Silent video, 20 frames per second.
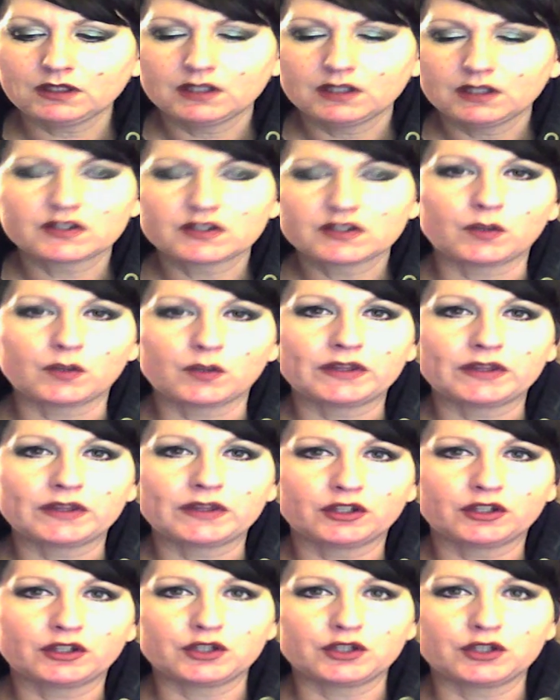So what
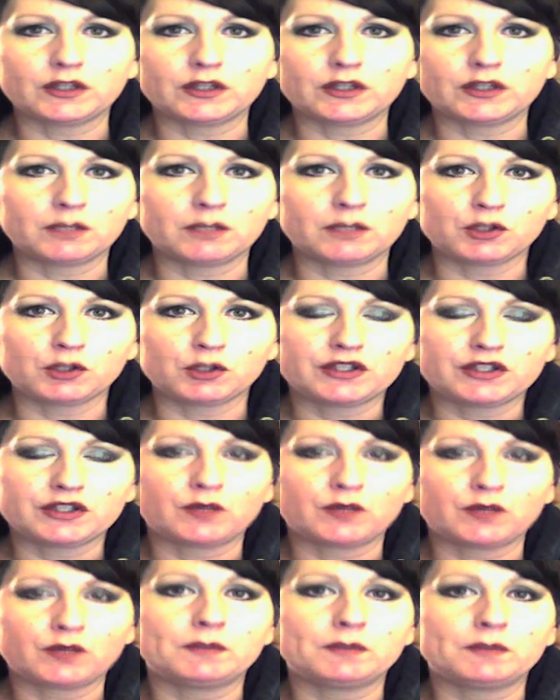they'll do at the
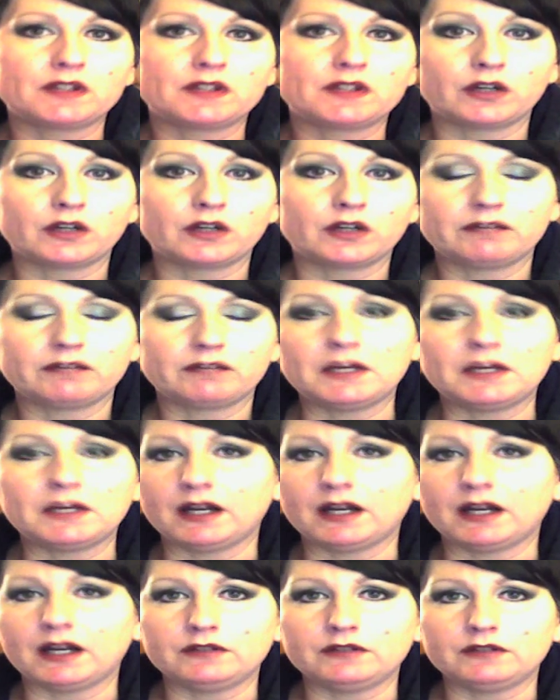emergency room is they'll give me
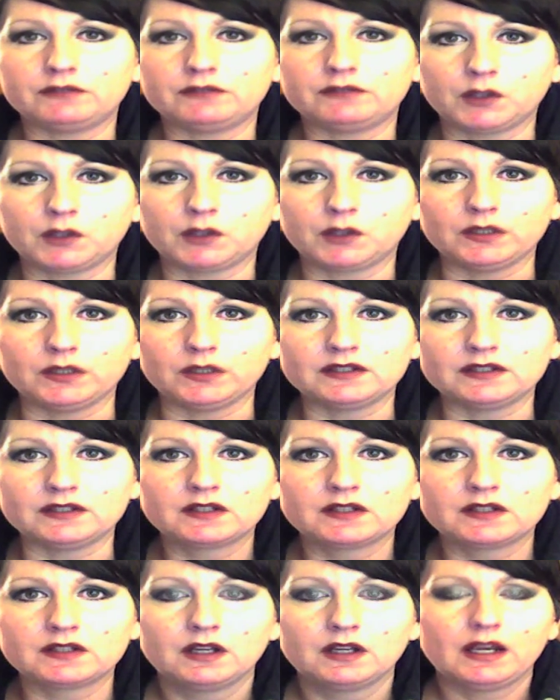IV
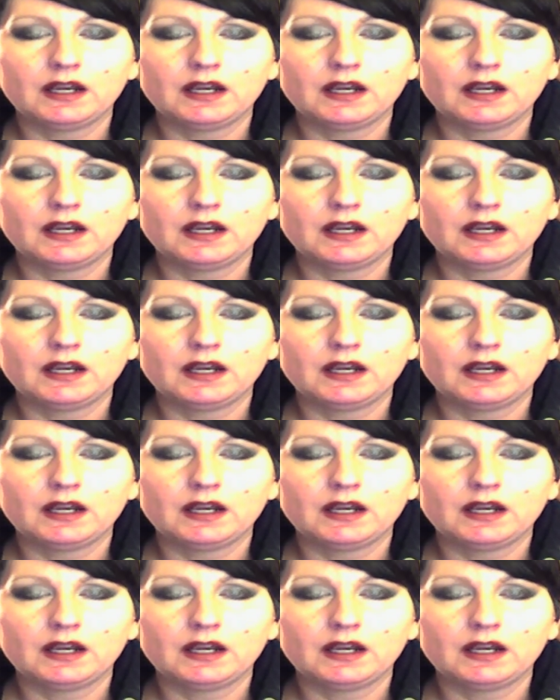fluids